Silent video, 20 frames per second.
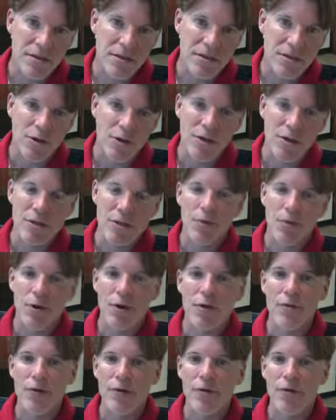so it's
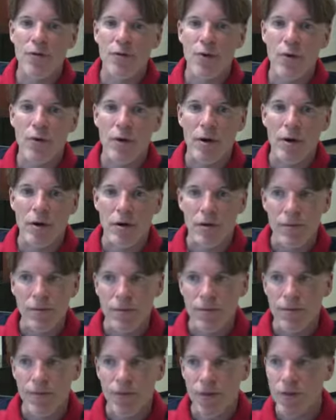perfect for
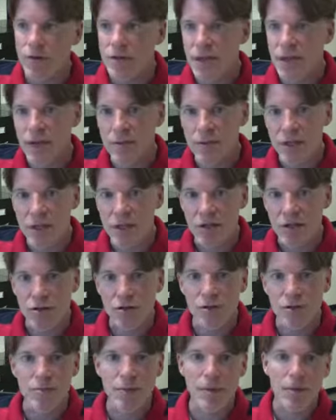full-time
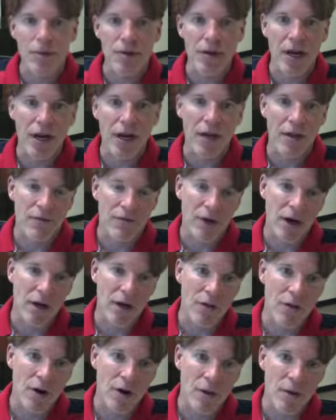teachers, people that have
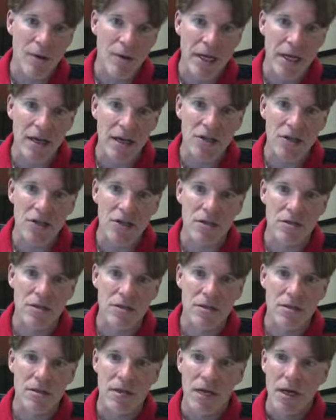other
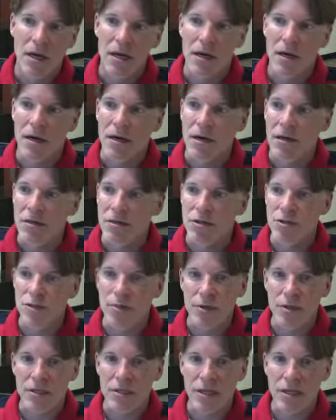obligations,
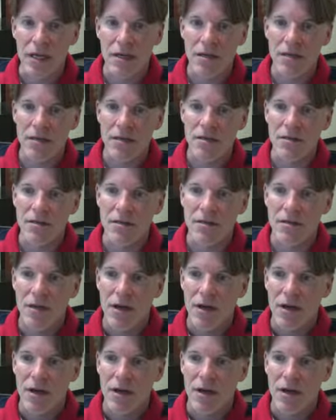superintendents,